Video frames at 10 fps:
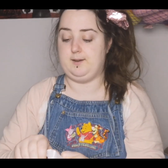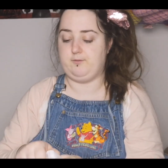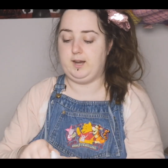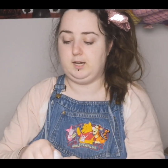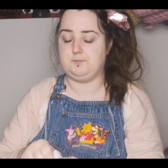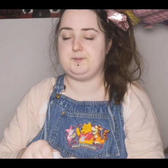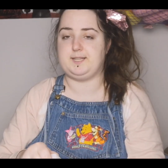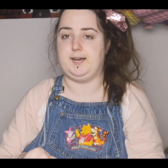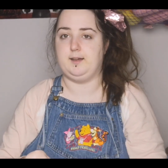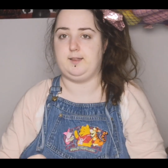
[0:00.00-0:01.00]
I'm really
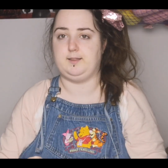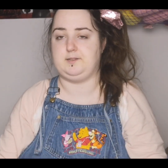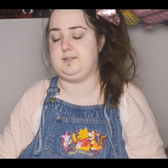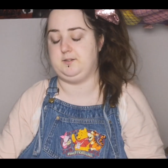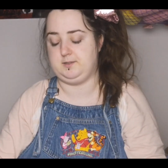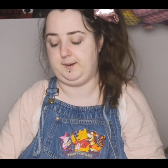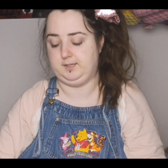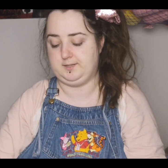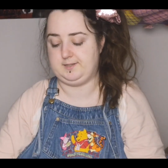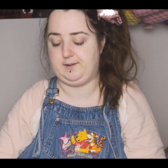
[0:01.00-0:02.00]
upset that they sold to
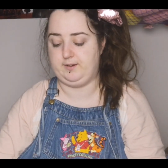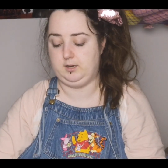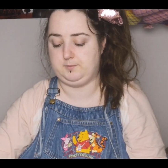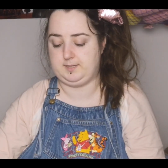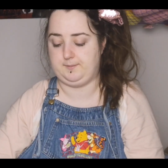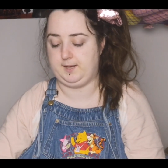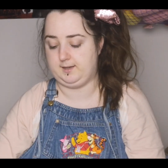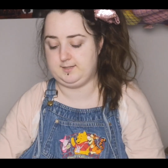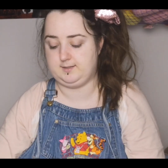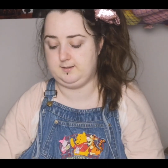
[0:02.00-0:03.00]
minors. That really upset me.
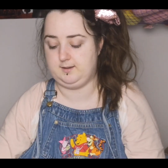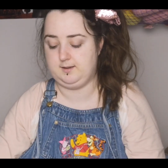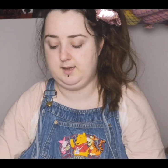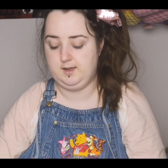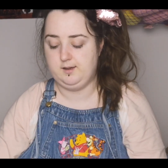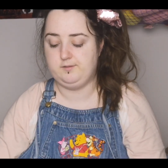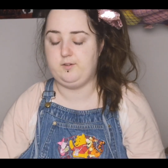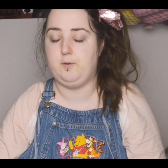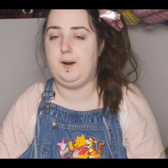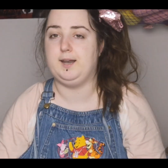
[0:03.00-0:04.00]
I,
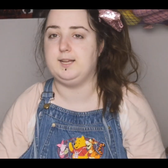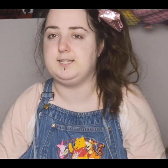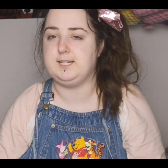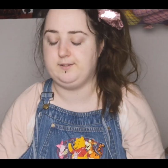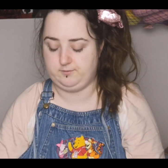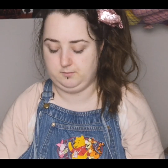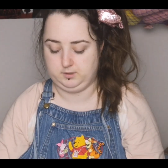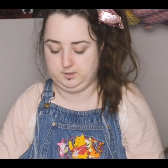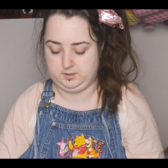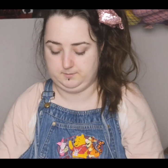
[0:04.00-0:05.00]
for a while, I didn't even
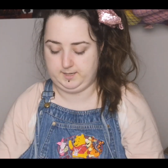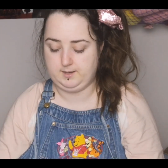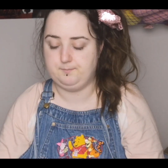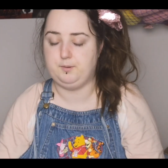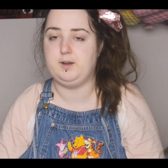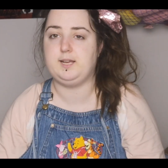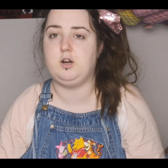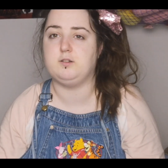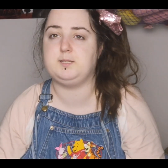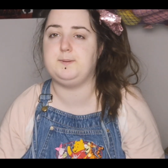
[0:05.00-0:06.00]
want the dummy. But
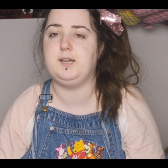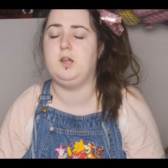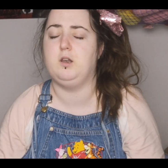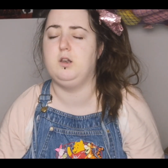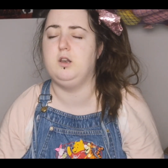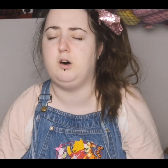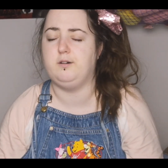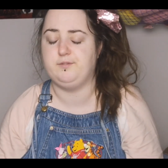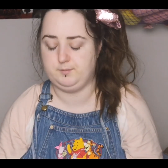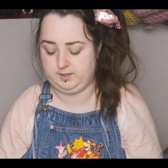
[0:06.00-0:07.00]
it cost me a
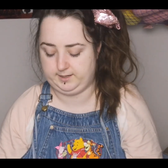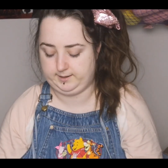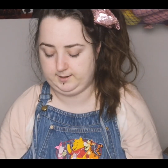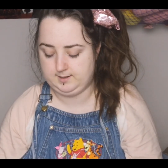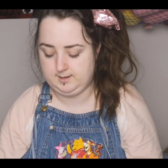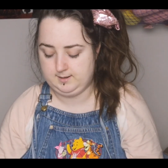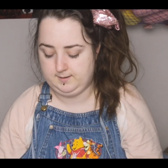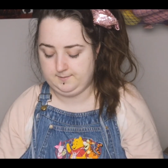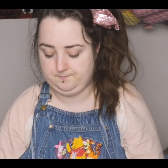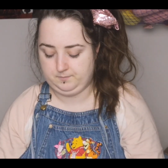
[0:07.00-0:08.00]
lot of money.
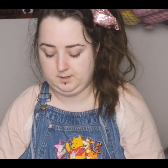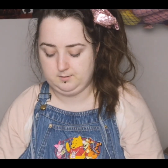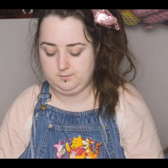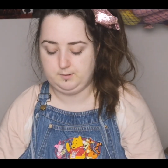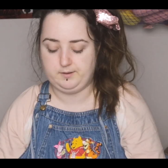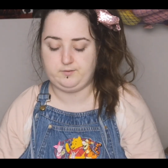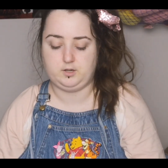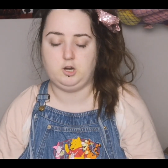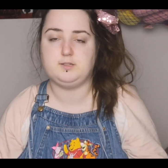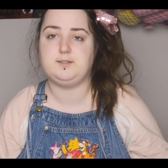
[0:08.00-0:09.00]

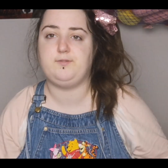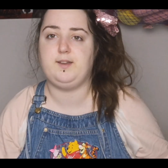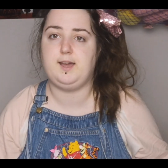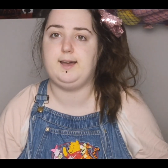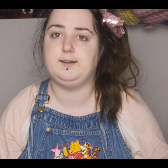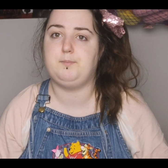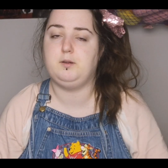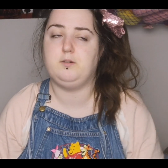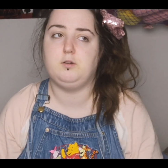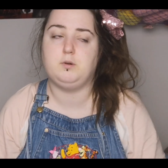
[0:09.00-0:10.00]
With the cost of it and
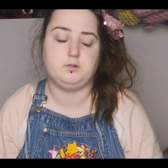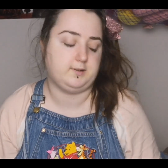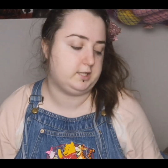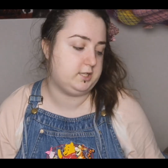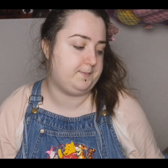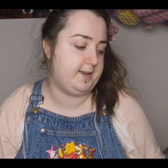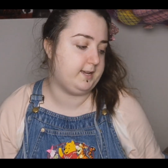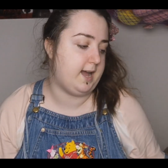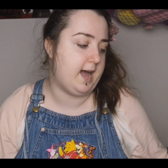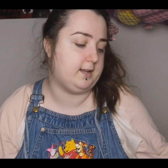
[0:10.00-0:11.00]
worldwide
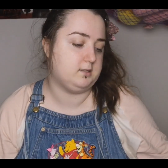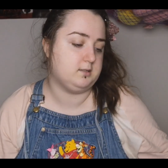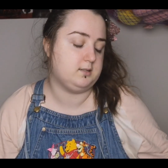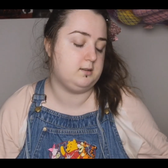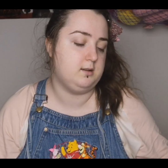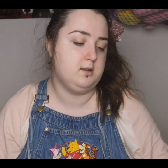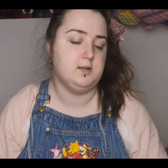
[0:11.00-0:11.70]
shipping and